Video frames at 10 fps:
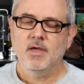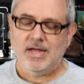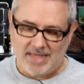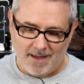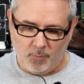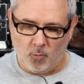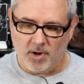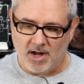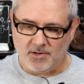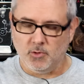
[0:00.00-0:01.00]
At that
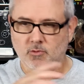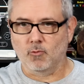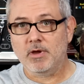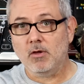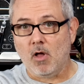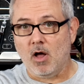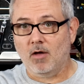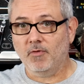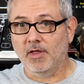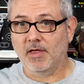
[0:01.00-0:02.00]
point, I took the reel
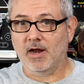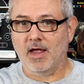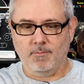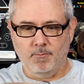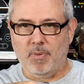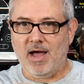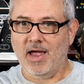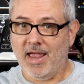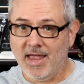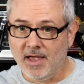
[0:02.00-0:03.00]
off and then I,
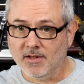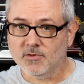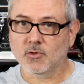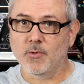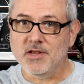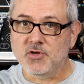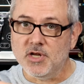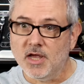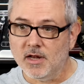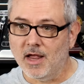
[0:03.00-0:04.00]
by hand,
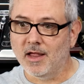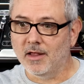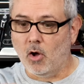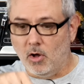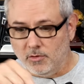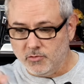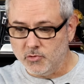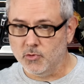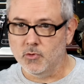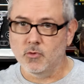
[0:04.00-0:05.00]
squeegeed it and
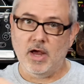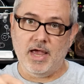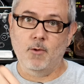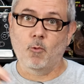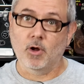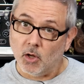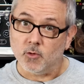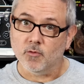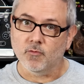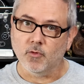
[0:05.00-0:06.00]
onto a
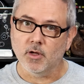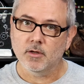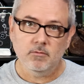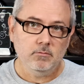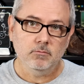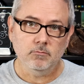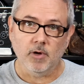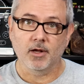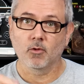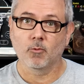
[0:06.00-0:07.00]
100 foot,
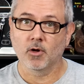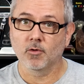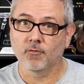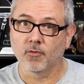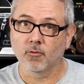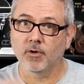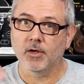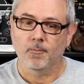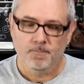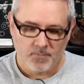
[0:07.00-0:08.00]
regular 100 foot
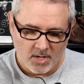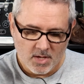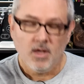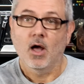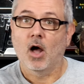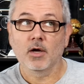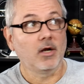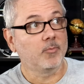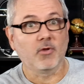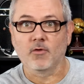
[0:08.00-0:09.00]
reel. Hung
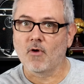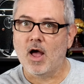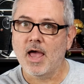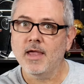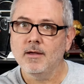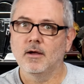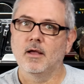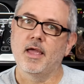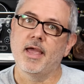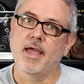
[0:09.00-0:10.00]
it up to dry
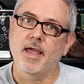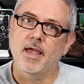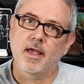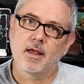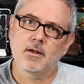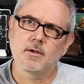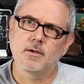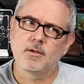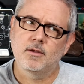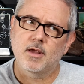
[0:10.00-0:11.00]

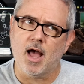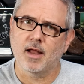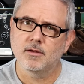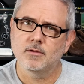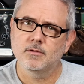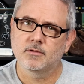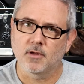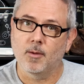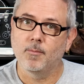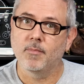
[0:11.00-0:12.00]
and got
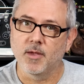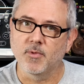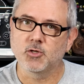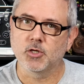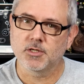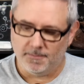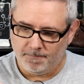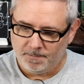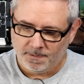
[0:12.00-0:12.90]
some images.